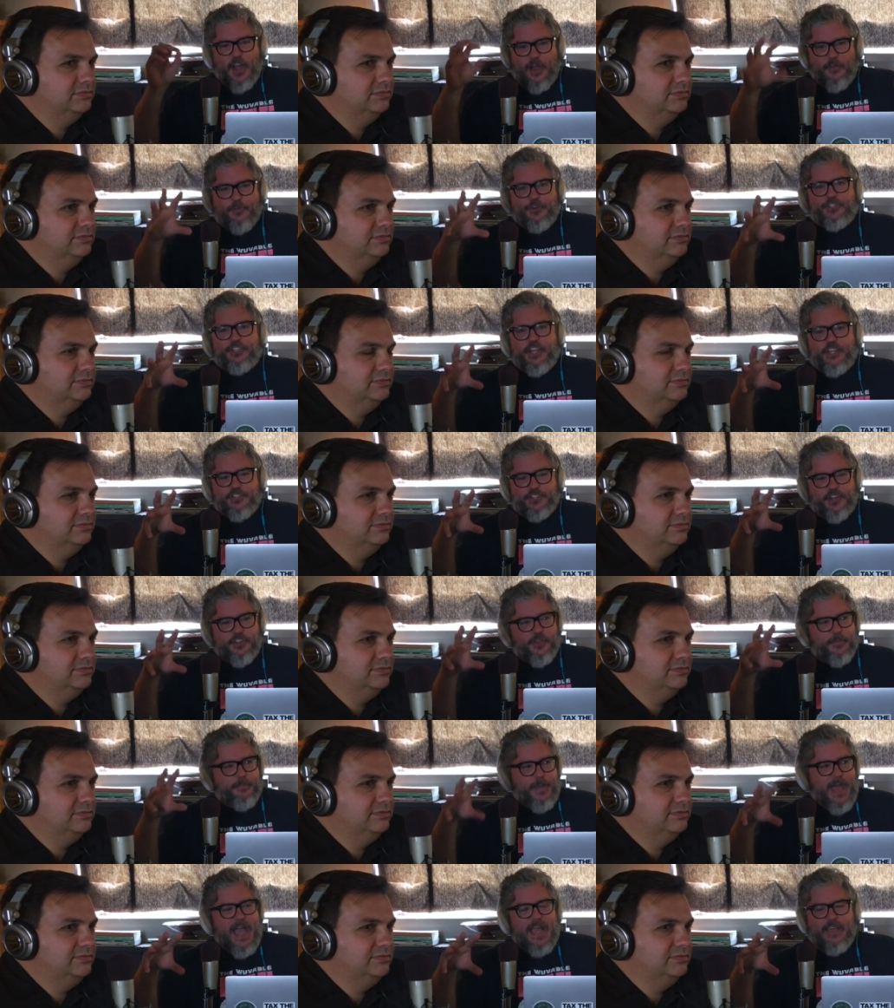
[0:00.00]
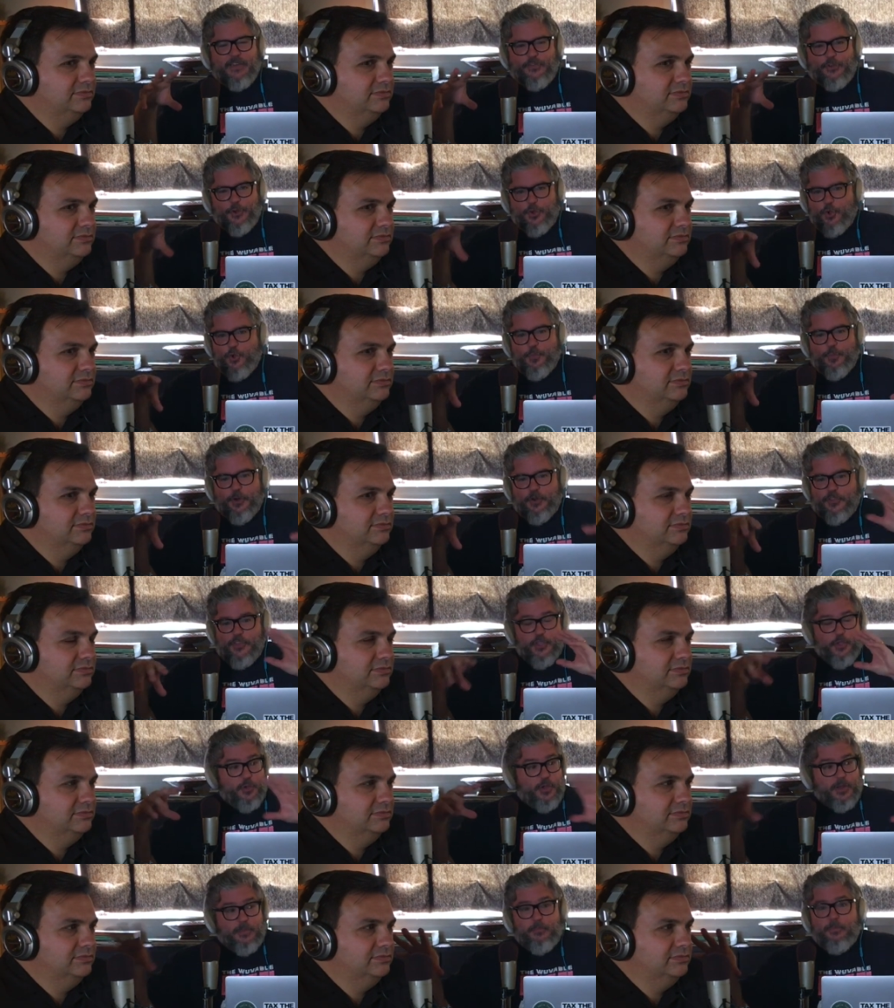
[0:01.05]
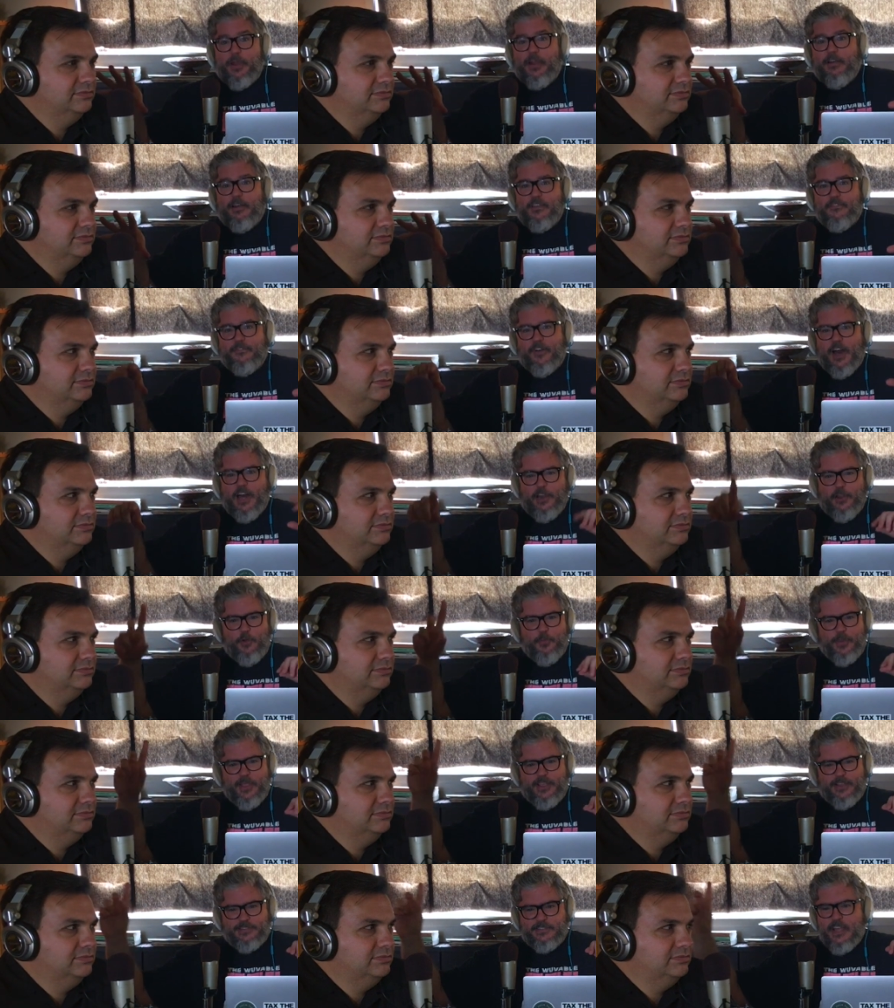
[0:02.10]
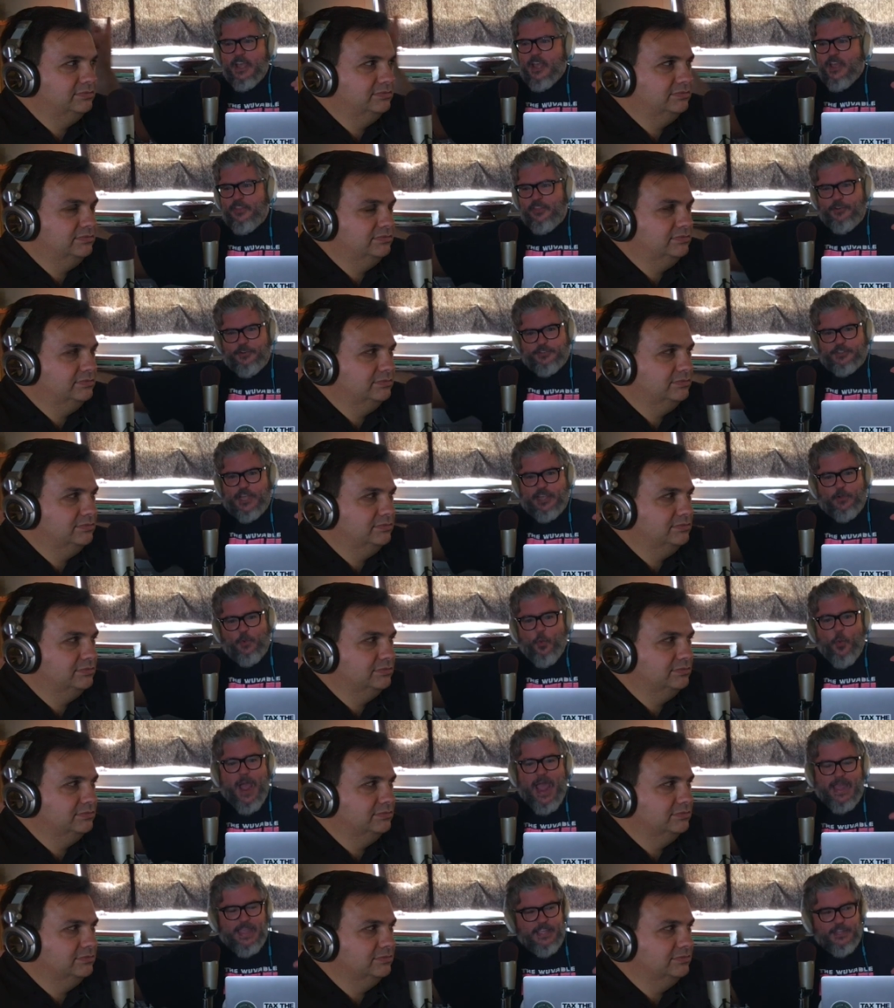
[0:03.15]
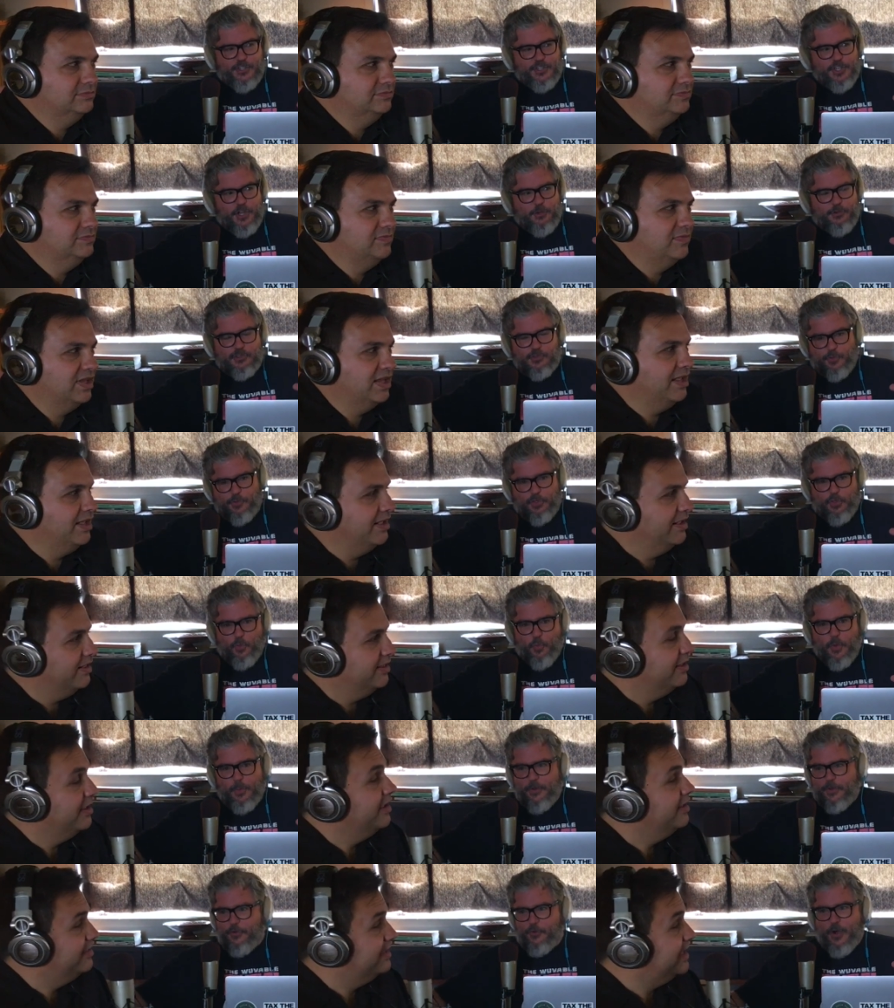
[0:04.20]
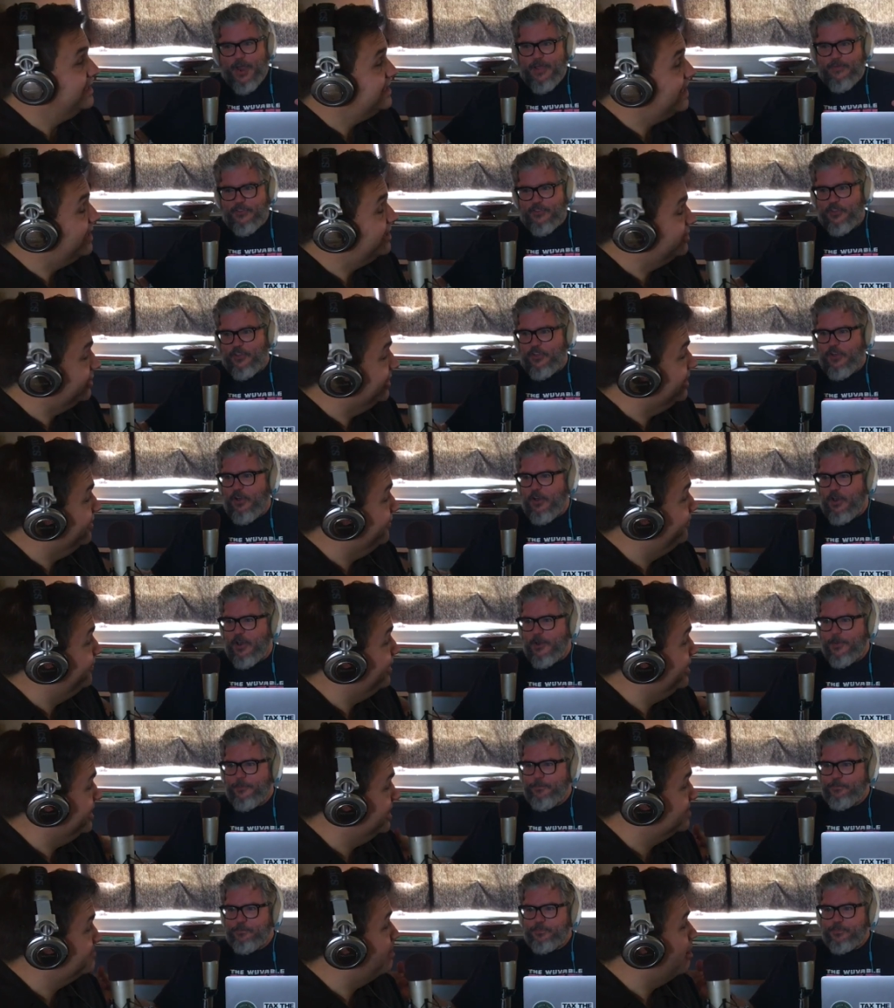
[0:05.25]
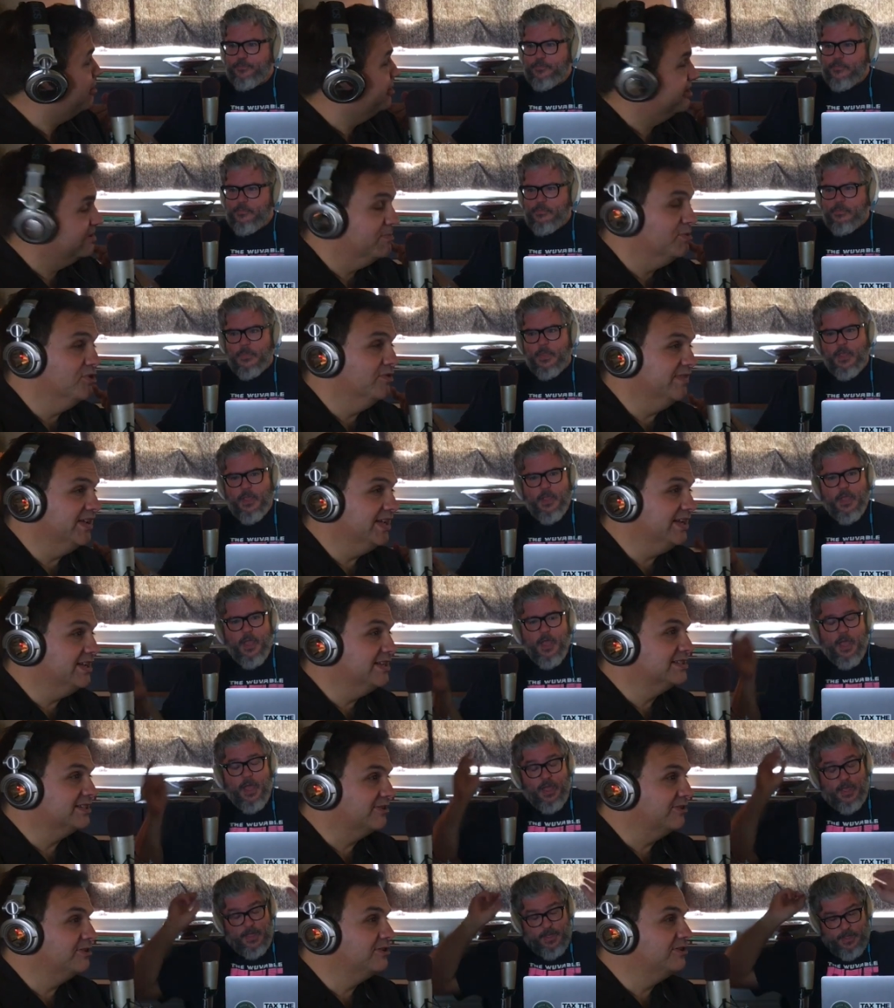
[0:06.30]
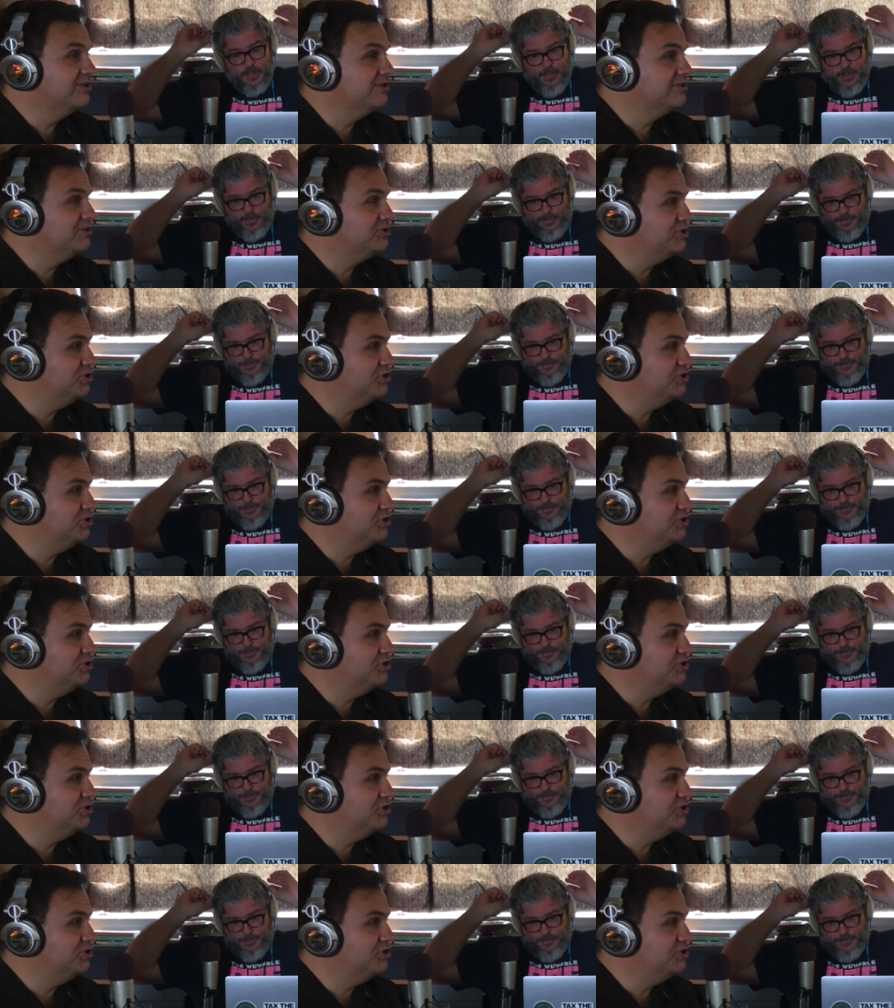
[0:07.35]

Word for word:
Speaker 1: conversation in the back of an Uber that you can barely follow because there's like wacky jokes with the woman. That's actually the, the,
Speaker 2: funniest part of the movie is her